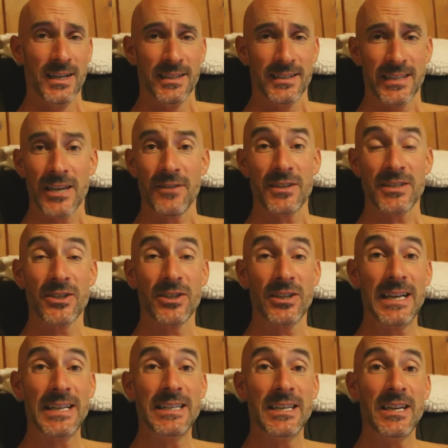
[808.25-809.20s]
to give us a good
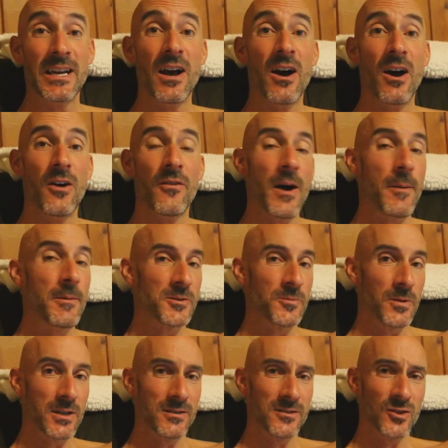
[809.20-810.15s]
idea of how much
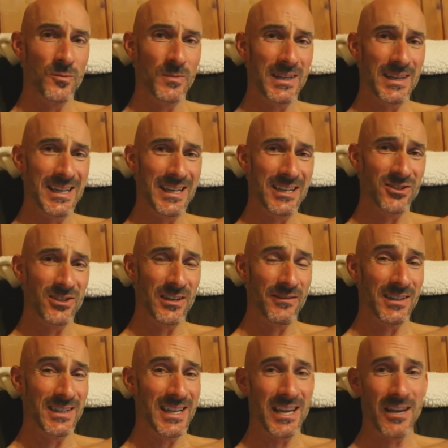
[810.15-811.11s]
we're consuming each and
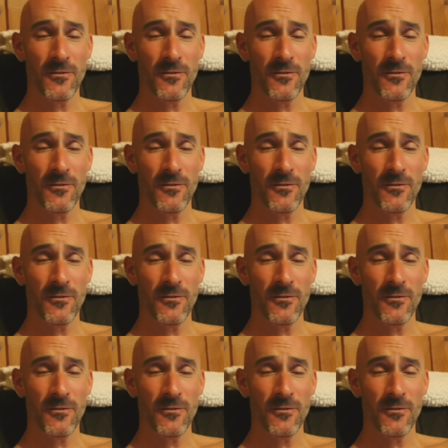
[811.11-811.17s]
every day.